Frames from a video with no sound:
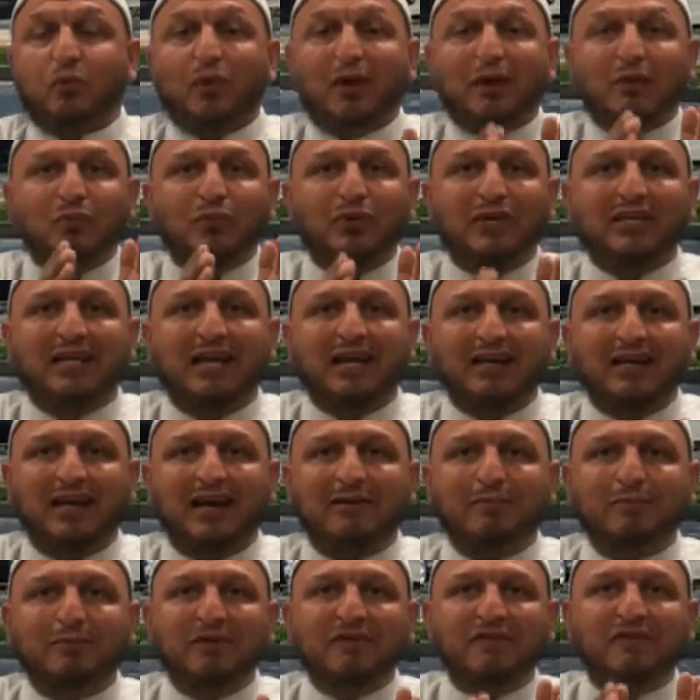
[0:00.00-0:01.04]
Well, we
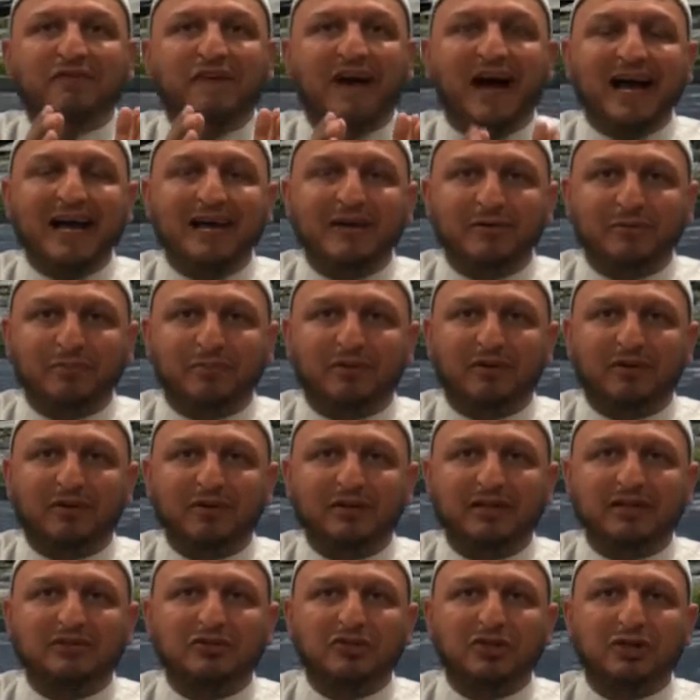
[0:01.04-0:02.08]
cannot be viable
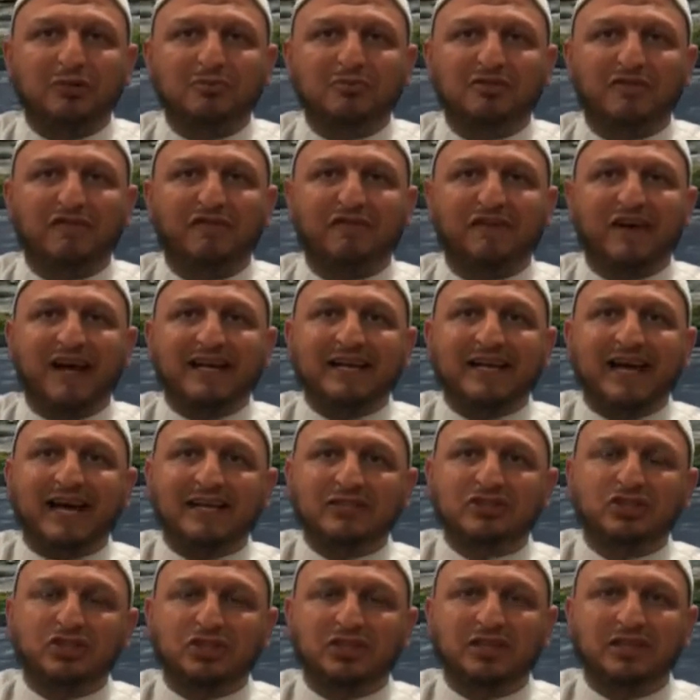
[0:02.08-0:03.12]
in terms of
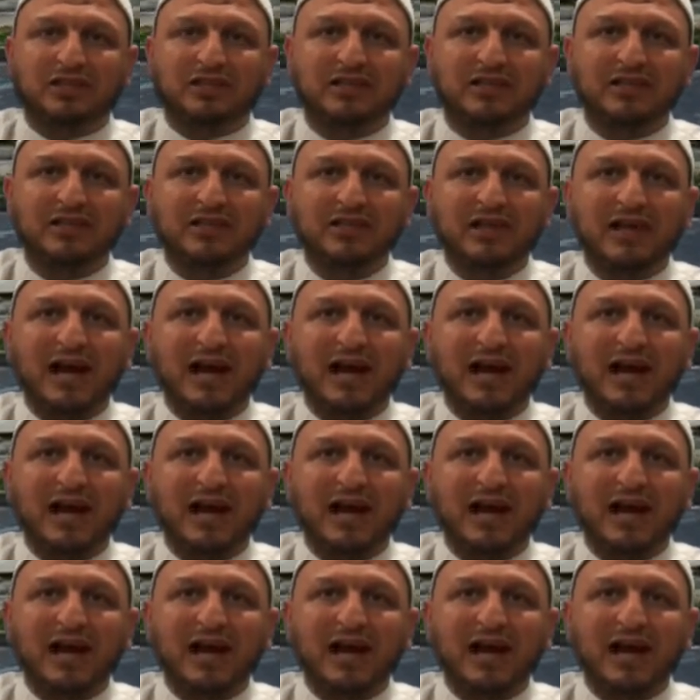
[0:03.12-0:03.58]
financially